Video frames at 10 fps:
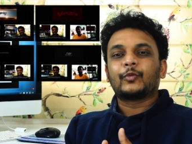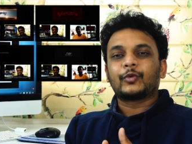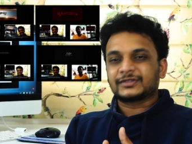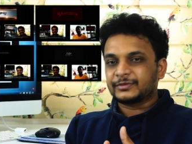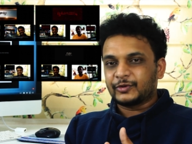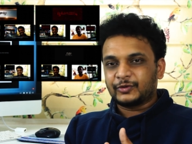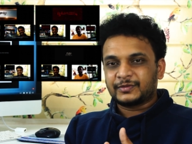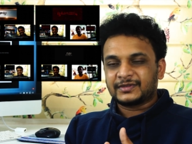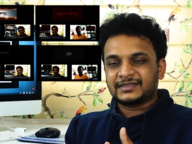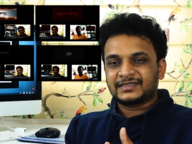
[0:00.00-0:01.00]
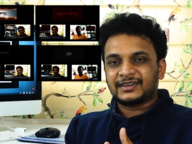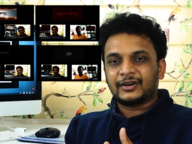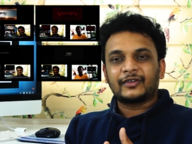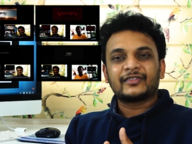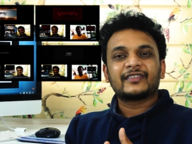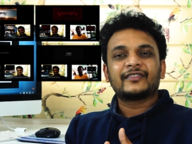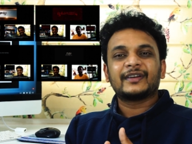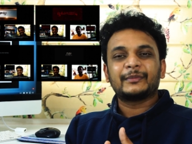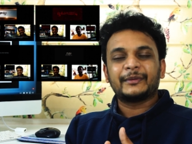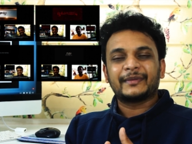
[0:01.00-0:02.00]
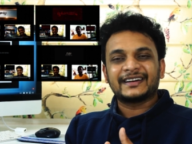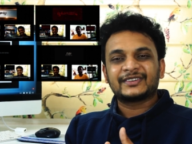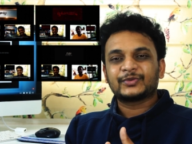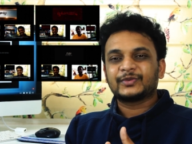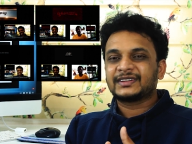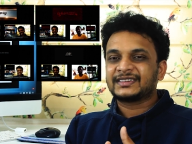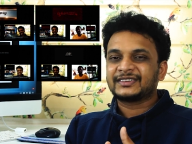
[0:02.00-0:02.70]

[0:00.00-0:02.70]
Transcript: WhatsApp group of Filmy Bites with